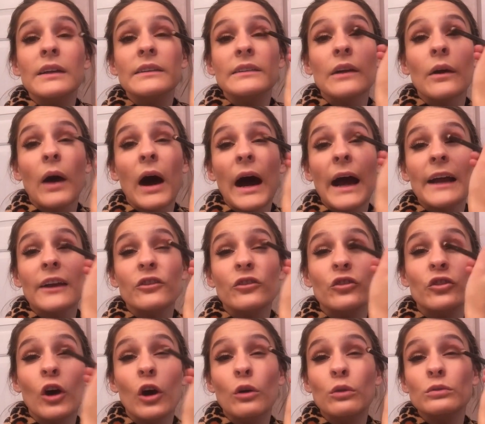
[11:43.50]
So I
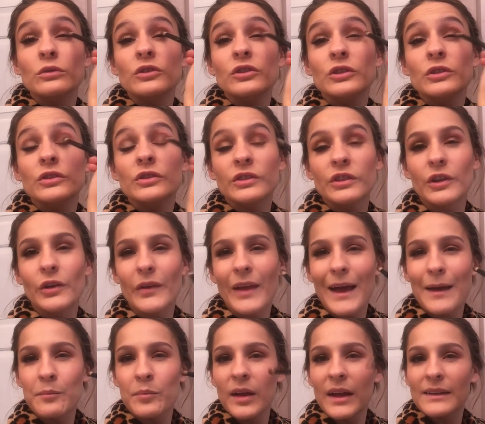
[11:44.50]
don't choose to do
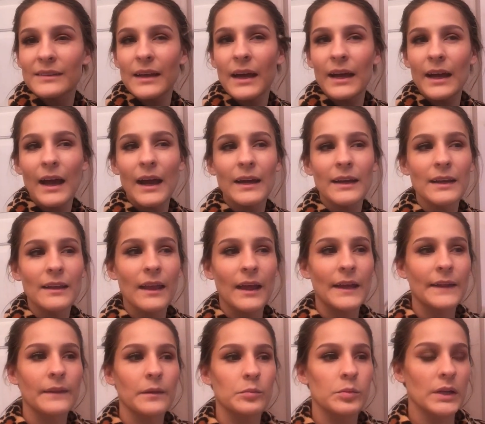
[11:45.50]
that. And plus, I kind of
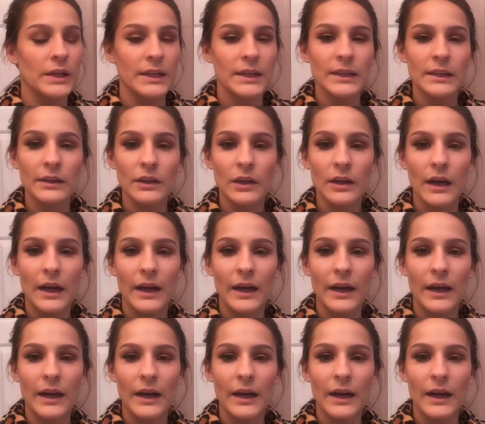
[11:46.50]
like the blended look.